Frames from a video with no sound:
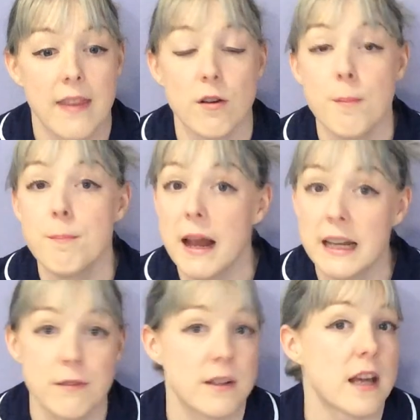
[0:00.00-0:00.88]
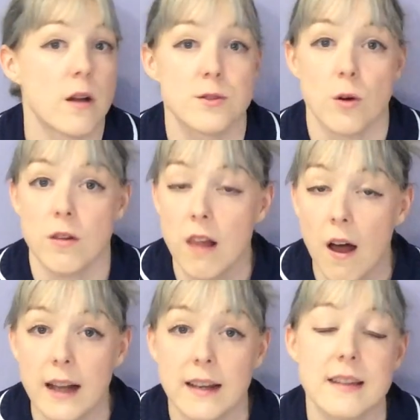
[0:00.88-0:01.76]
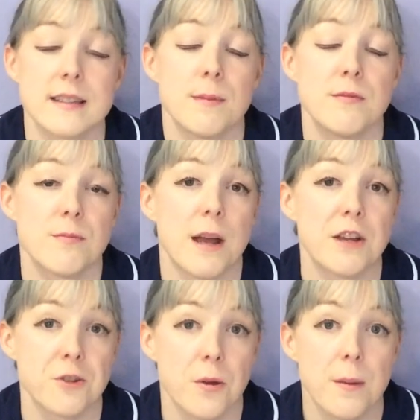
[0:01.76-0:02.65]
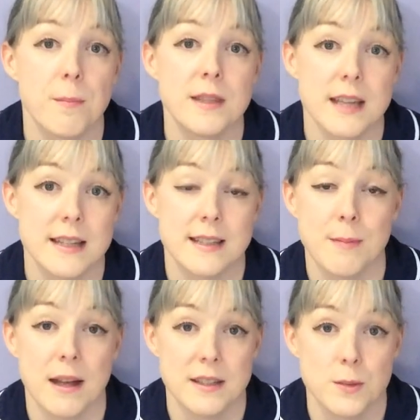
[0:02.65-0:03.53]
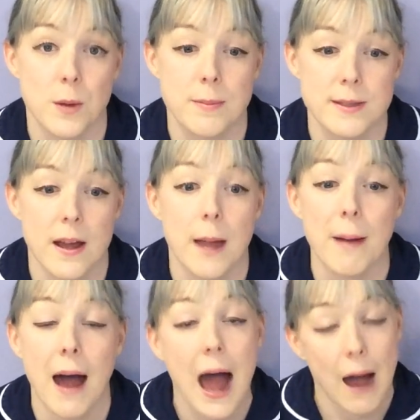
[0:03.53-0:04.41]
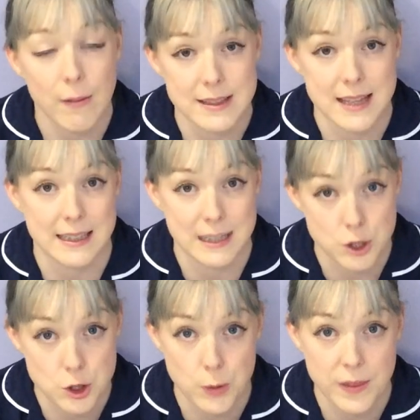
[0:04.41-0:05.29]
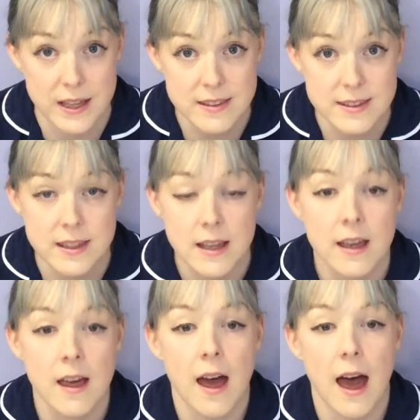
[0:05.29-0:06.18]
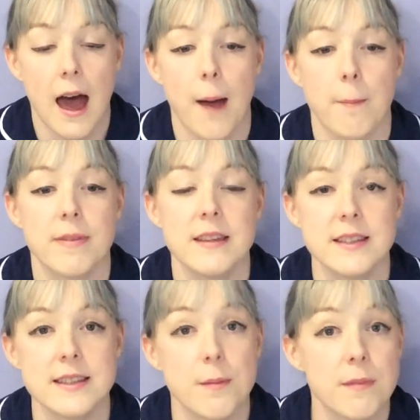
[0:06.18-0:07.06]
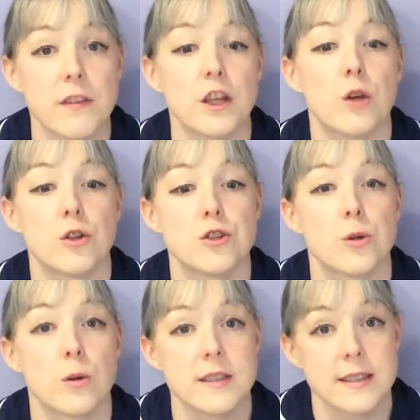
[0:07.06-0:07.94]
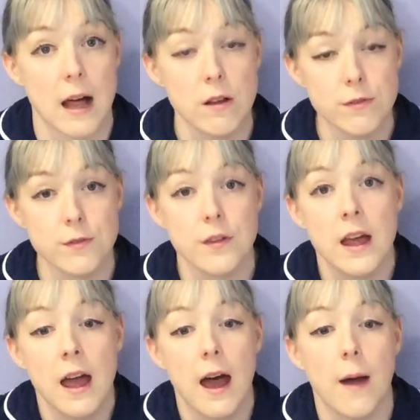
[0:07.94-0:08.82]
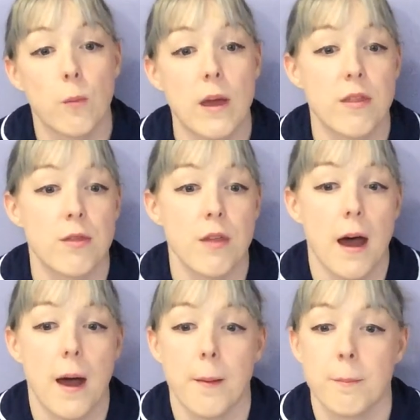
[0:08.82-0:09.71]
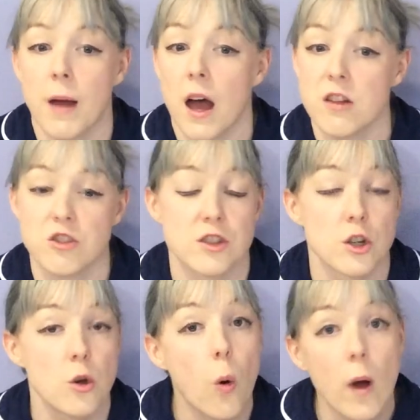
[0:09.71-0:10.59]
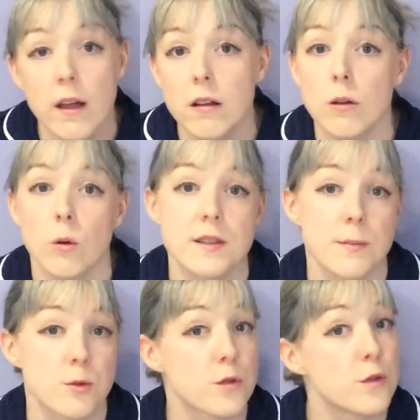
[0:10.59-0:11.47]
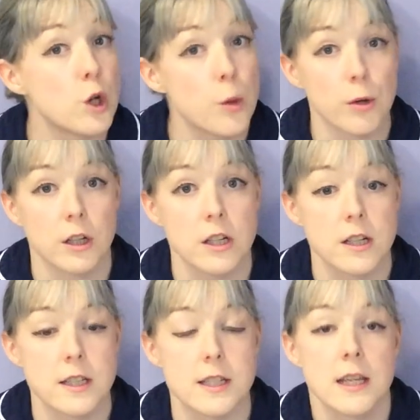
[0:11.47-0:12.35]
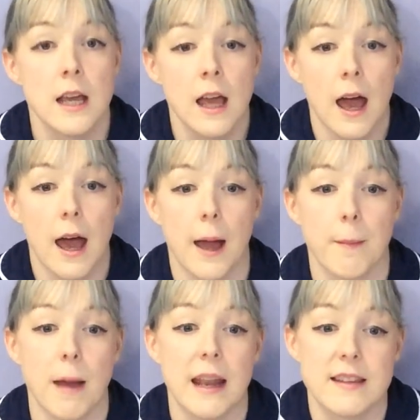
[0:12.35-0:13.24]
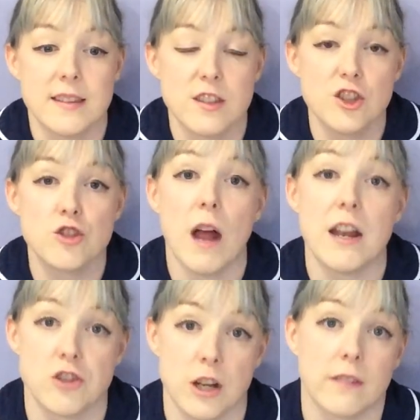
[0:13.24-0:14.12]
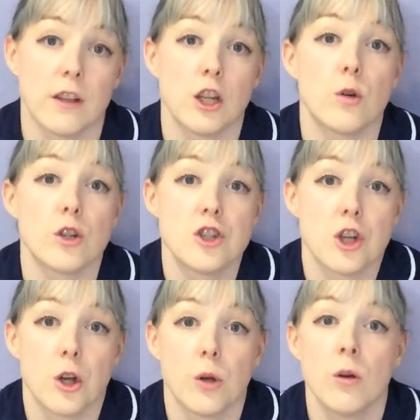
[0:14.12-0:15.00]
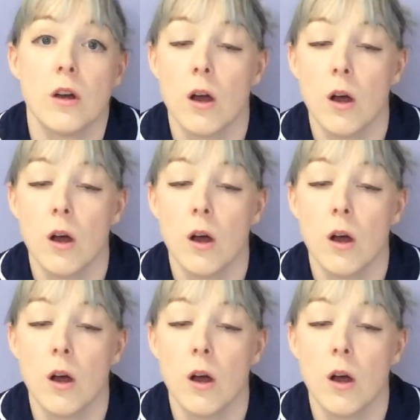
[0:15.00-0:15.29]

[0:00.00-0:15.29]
there are many videos online, and there's some information on the Maternity Matters website about how exactly to do this. This is something that you can do yourself with just an oil or some sort of lubricant, and it's a stretching that you can do